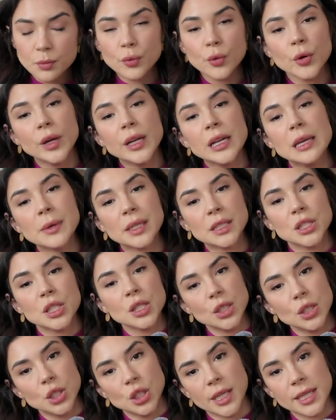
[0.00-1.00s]
pretty much
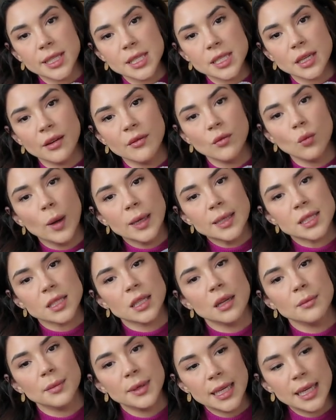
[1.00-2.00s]
the gist of what's
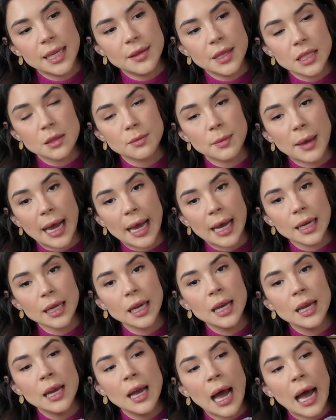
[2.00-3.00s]
going to be in this bag.
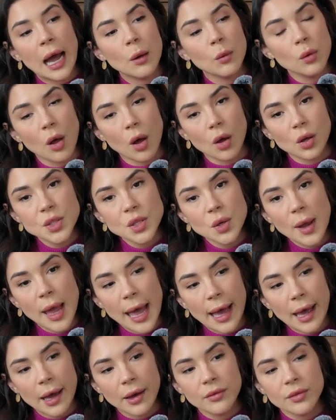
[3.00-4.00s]
I will also
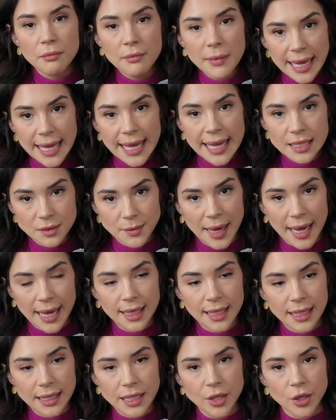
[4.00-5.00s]
have my handbag
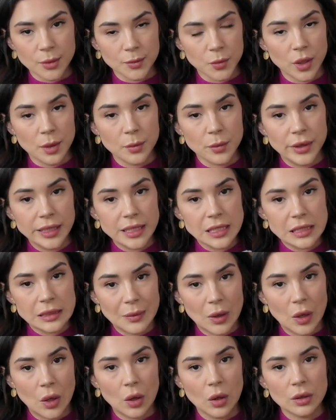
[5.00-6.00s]
in here. I'm going to bring a
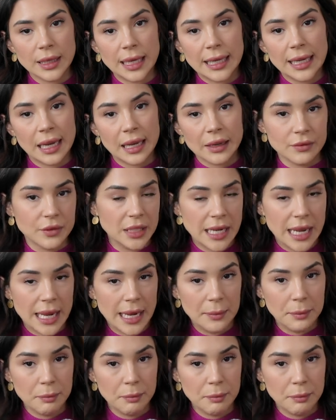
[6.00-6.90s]
small, like, everyday